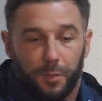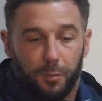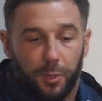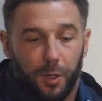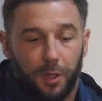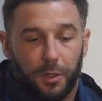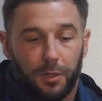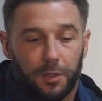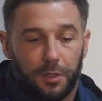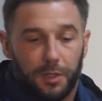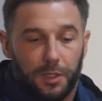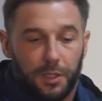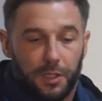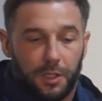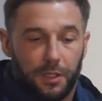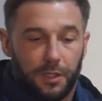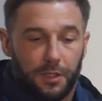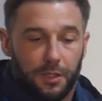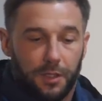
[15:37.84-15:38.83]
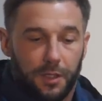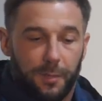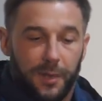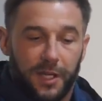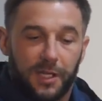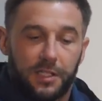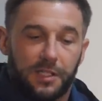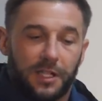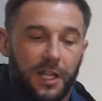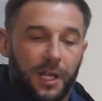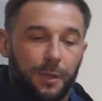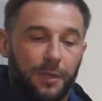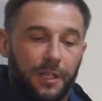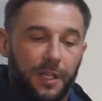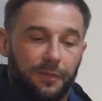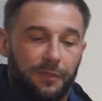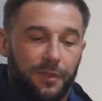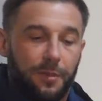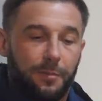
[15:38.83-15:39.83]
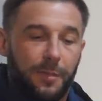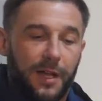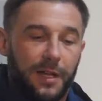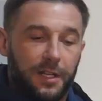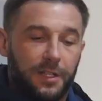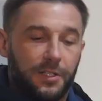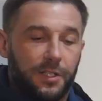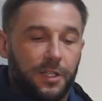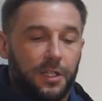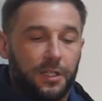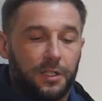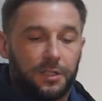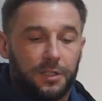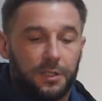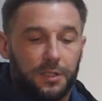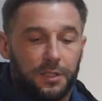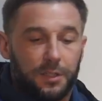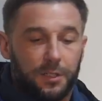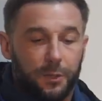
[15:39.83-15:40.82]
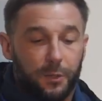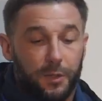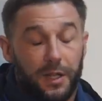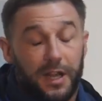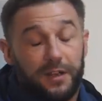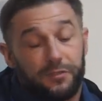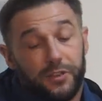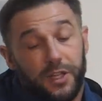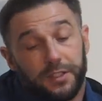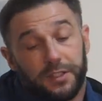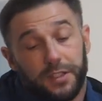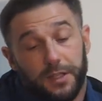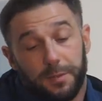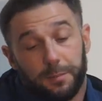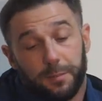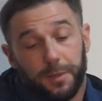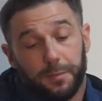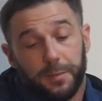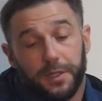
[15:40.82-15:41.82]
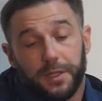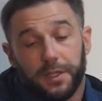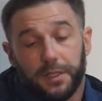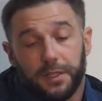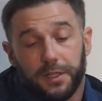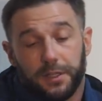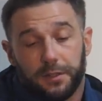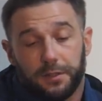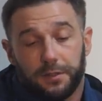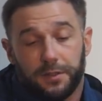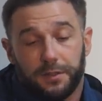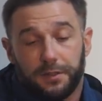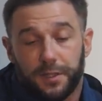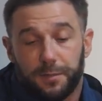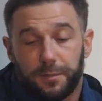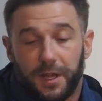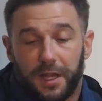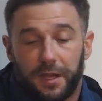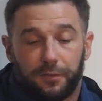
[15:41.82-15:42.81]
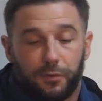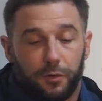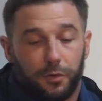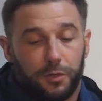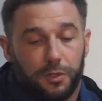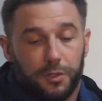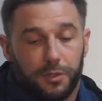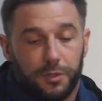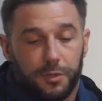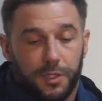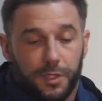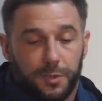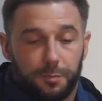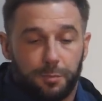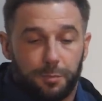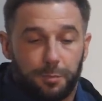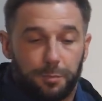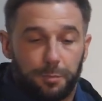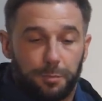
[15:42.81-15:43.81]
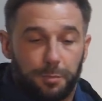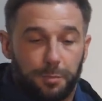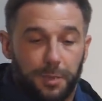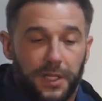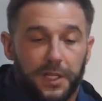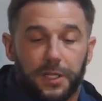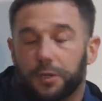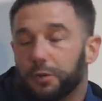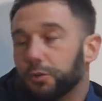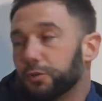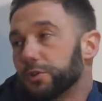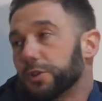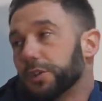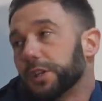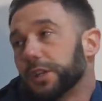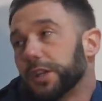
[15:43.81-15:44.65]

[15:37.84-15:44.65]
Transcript: but the biggest thing I would get for the manager where I've tried to implement into the team that I've got is, is playing closer